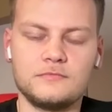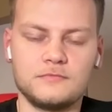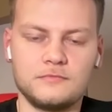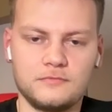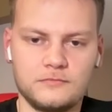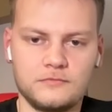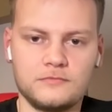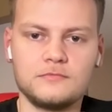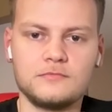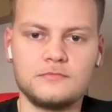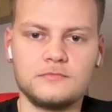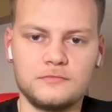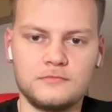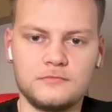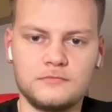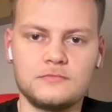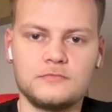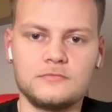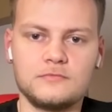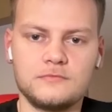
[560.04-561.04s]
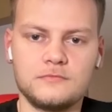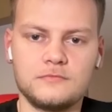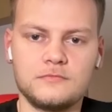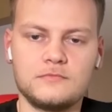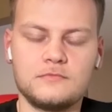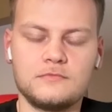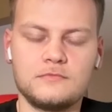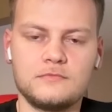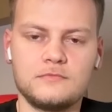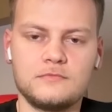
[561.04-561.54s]

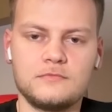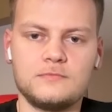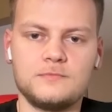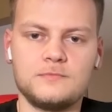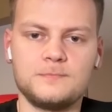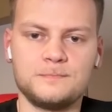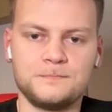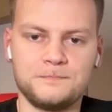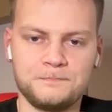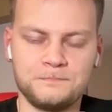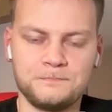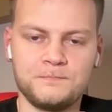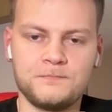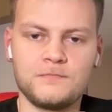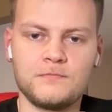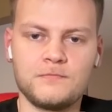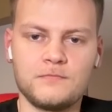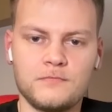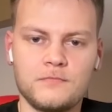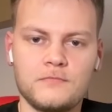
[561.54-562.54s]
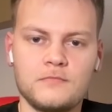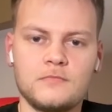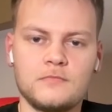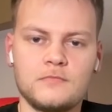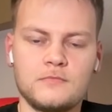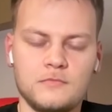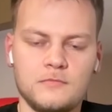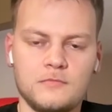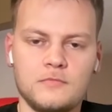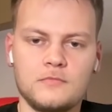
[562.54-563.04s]

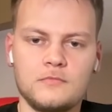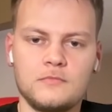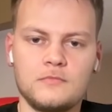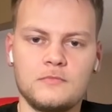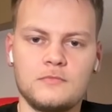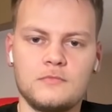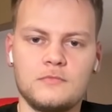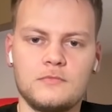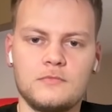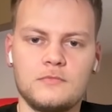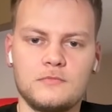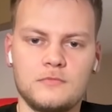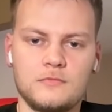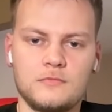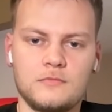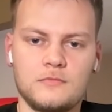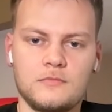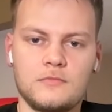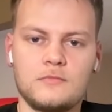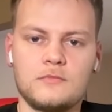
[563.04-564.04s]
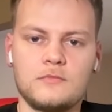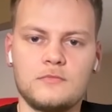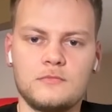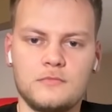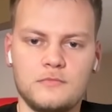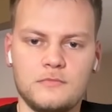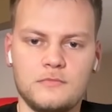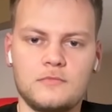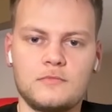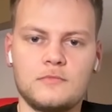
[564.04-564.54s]

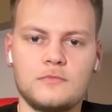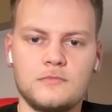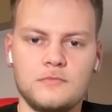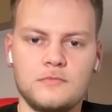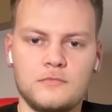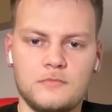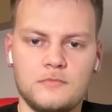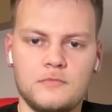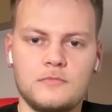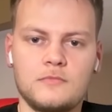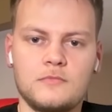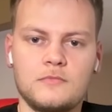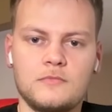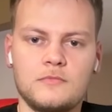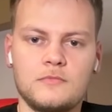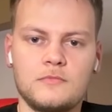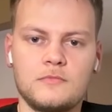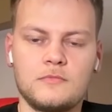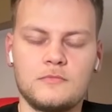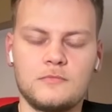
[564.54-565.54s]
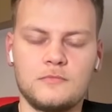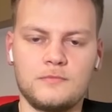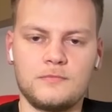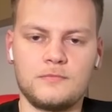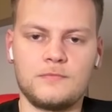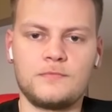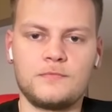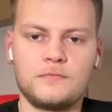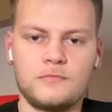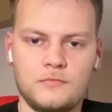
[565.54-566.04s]

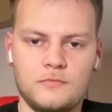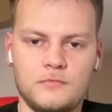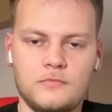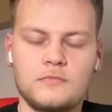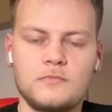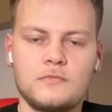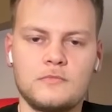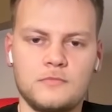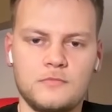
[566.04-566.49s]
(not speaking)